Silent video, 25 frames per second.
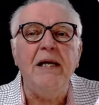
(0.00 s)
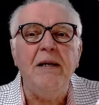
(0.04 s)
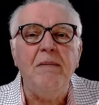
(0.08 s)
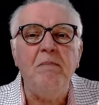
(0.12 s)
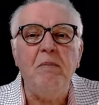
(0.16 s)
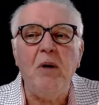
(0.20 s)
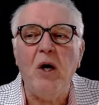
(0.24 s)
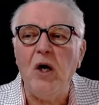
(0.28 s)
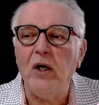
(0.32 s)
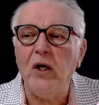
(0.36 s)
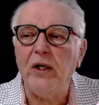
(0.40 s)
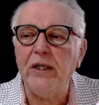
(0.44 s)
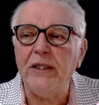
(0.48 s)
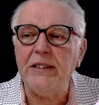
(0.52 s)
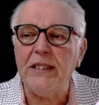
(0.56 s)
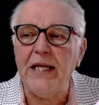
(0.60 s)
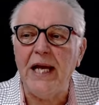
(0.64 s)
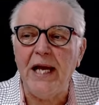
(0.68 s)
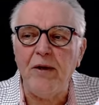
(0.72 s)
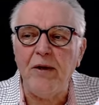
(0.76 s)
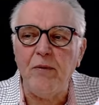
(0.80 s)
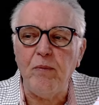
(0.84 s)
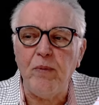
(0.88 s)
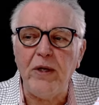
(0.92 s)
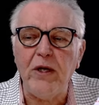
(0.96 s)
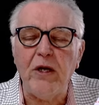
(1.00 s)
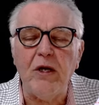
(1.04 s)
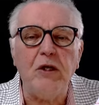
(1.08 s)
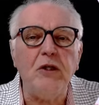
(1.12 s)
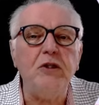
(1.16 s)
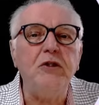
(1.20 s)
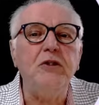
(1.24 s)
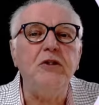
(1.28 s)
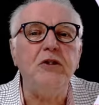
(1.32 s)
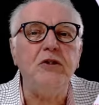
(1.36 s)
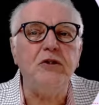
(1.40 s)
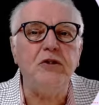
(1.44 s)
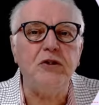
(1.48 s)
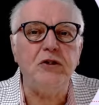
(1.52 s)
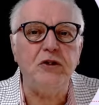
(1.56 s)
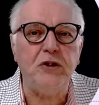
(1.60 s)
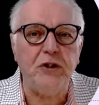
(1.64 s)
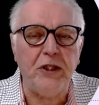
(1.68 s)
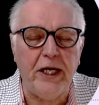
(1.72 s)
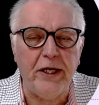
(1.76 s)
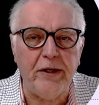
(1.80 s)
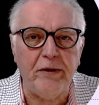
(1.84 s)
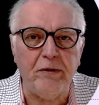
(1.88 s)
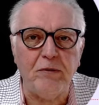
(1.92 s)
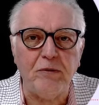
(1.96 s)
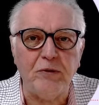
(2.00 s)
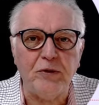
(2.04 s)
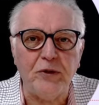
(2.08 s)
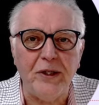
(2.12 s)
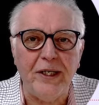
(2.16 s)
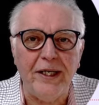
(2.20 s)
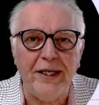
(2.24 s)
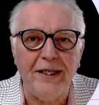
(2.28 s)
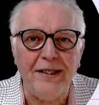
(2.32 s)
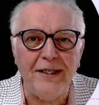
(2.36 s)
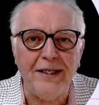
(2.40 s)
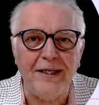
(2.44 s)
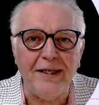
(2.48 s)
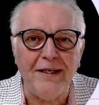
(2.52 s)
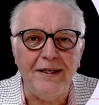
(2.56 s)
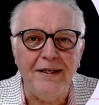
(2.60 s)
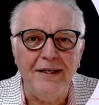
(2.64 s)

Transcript: market and we are channel trading.